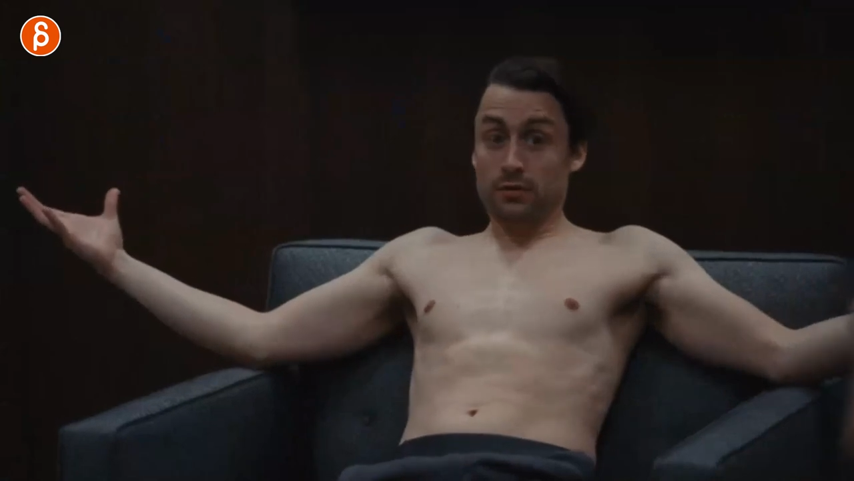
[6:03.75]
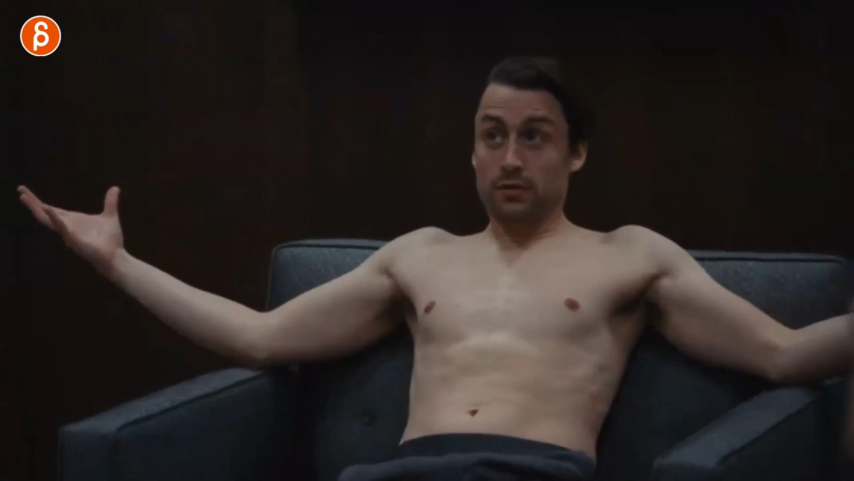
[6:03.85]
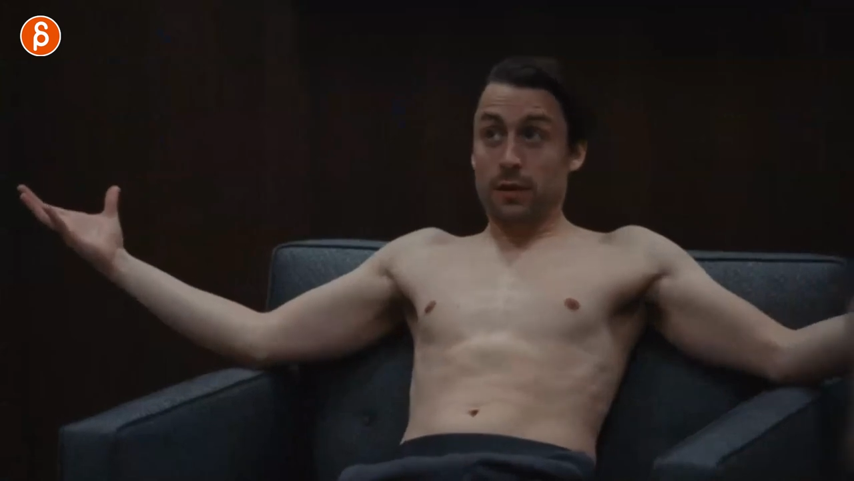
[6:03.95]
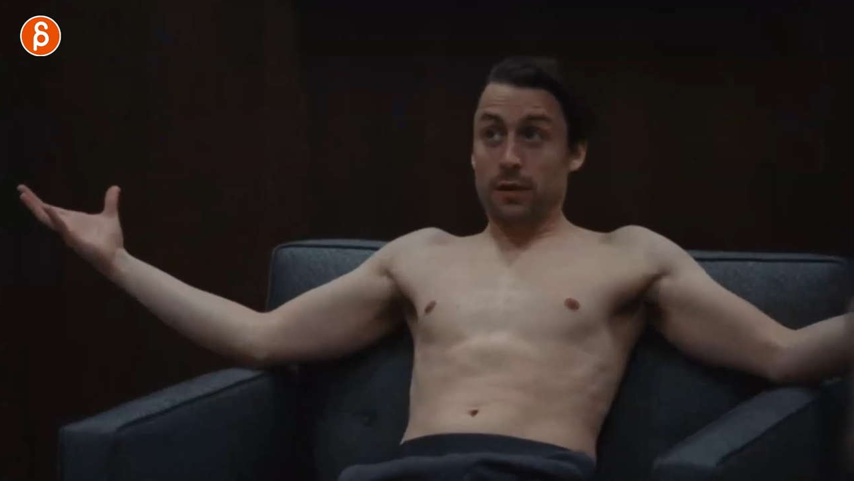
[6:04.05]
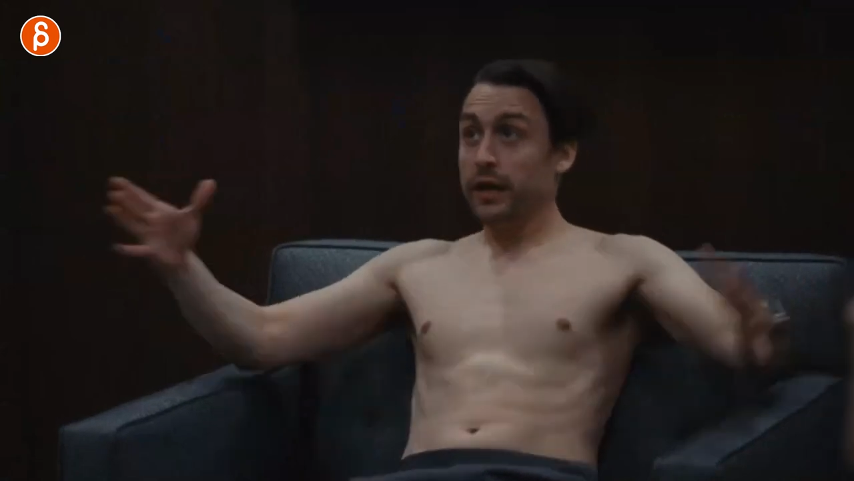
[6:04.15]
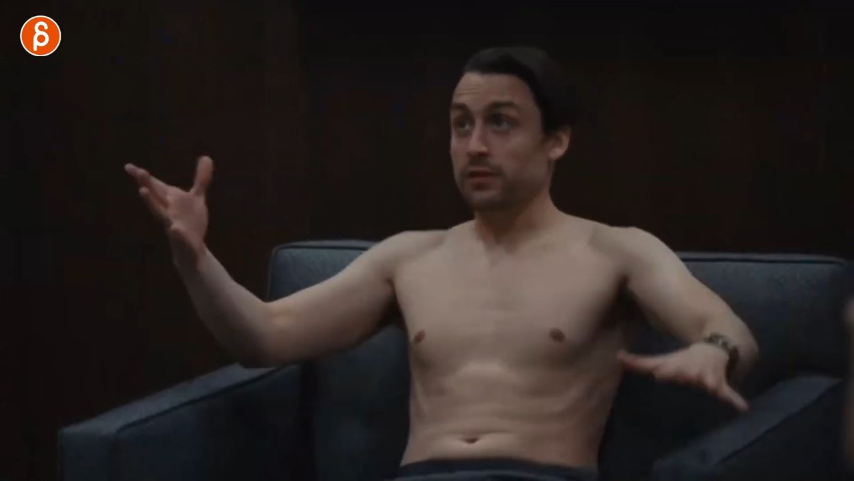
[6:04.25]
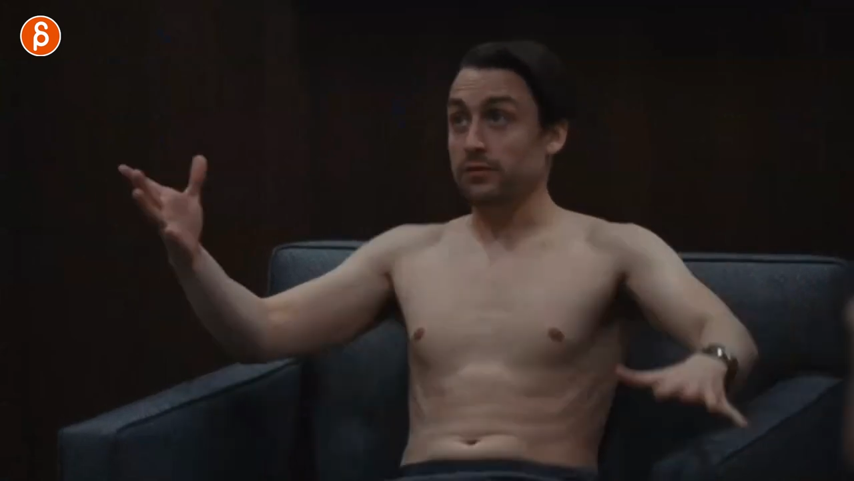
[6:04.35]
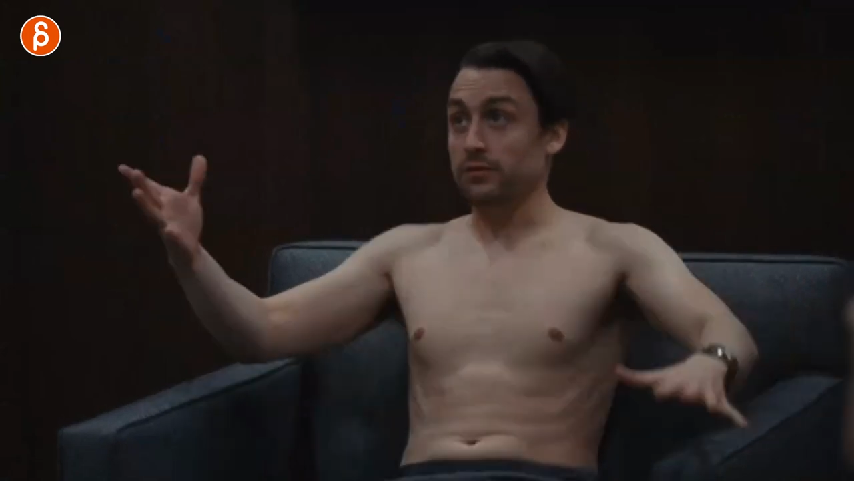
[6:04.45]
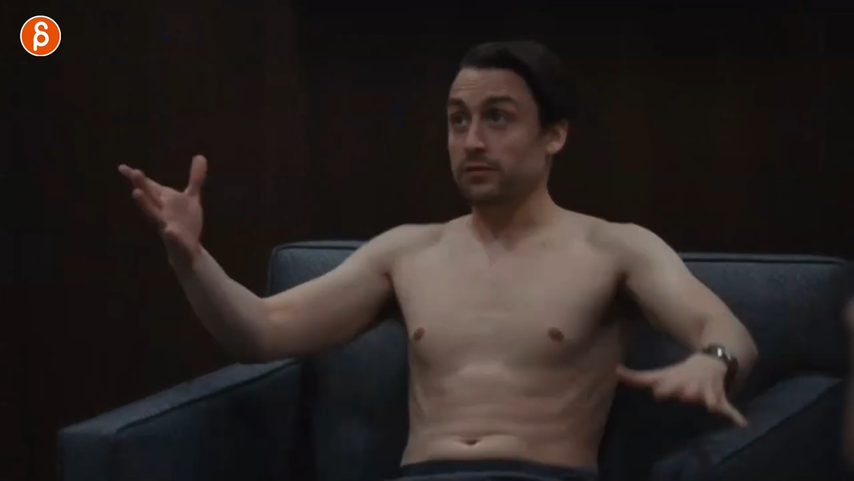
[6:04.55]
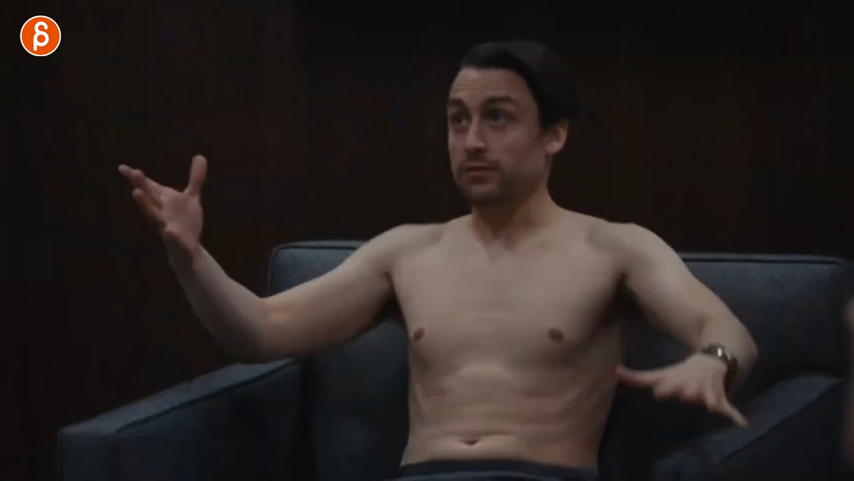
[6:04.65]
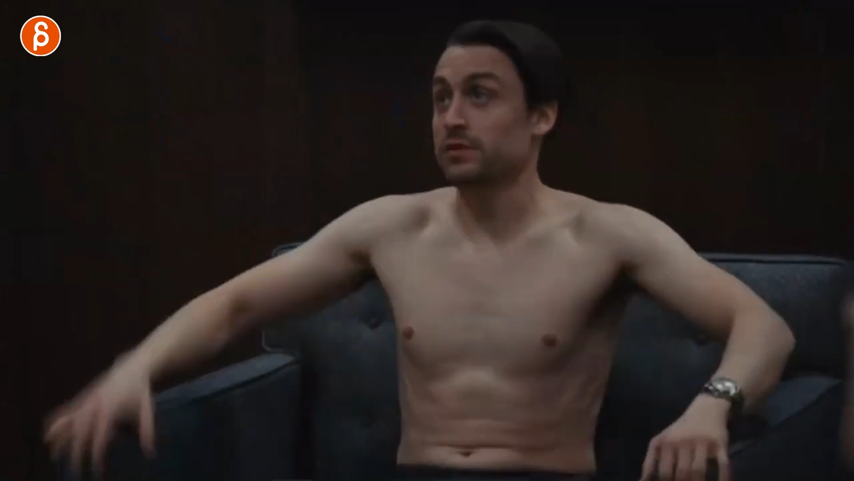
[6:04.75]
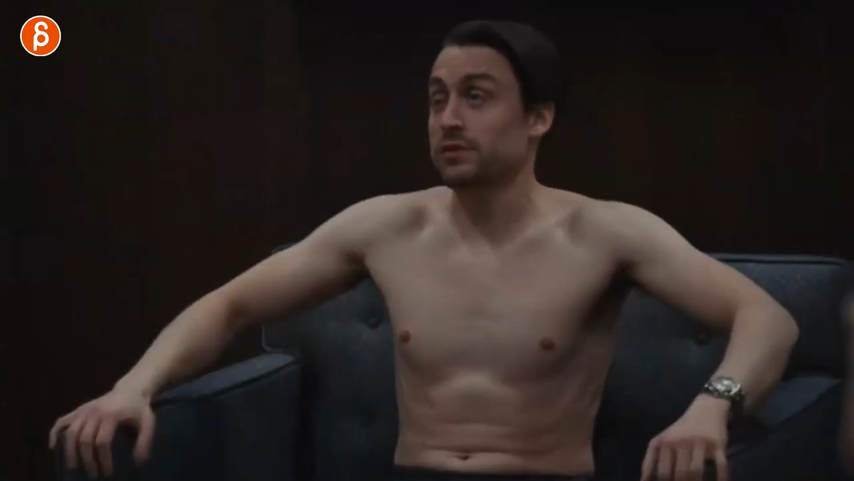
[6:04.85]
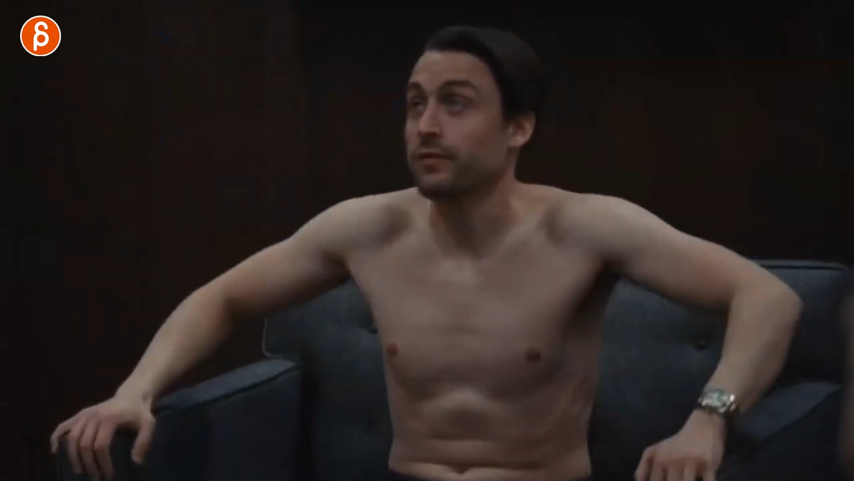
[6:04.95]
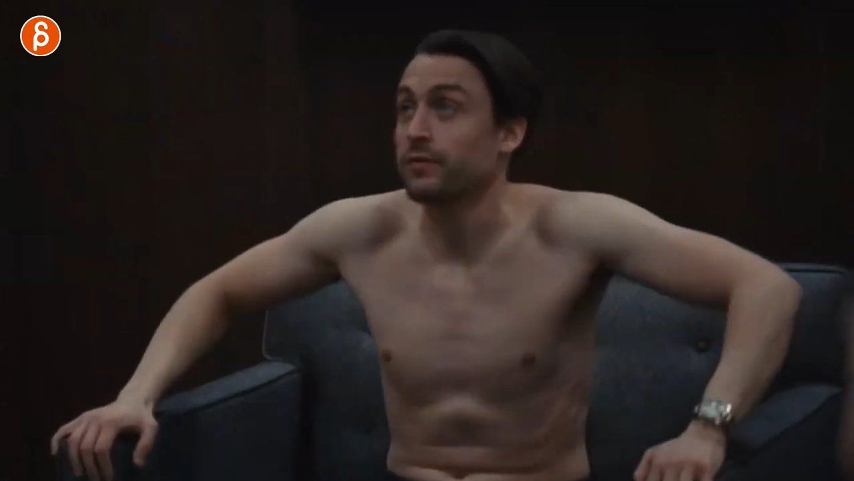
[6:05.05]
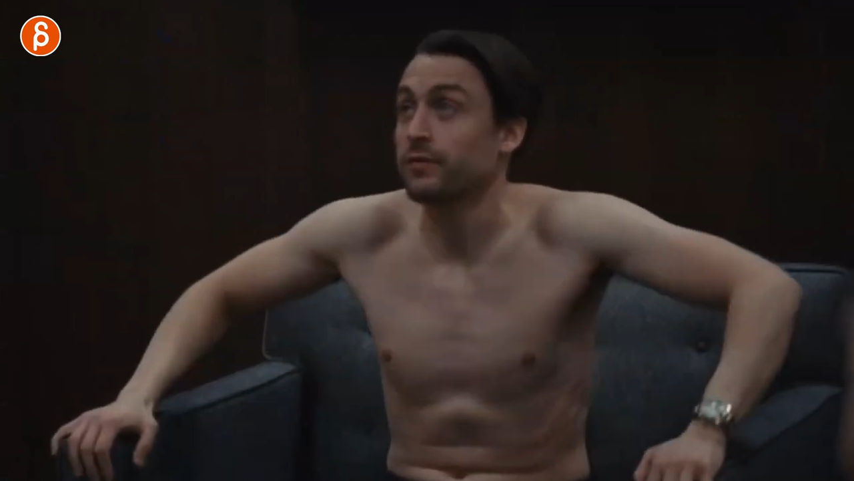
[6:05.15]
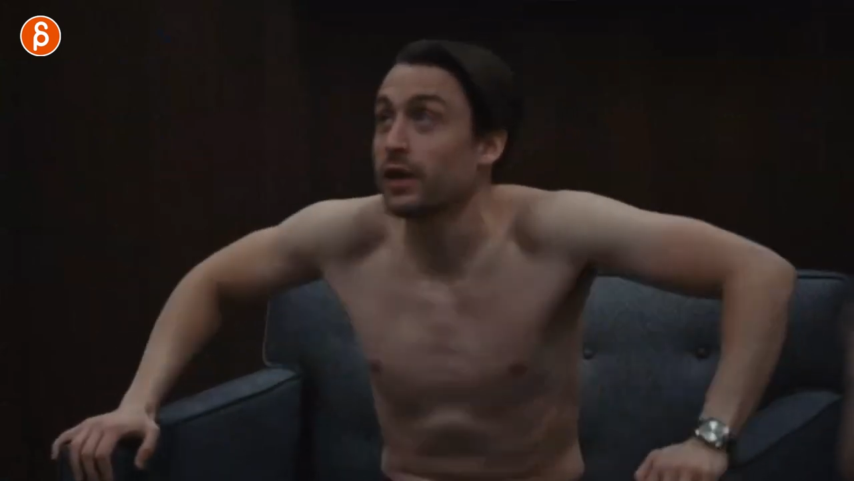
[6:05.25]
everything's okay now, we gotta talk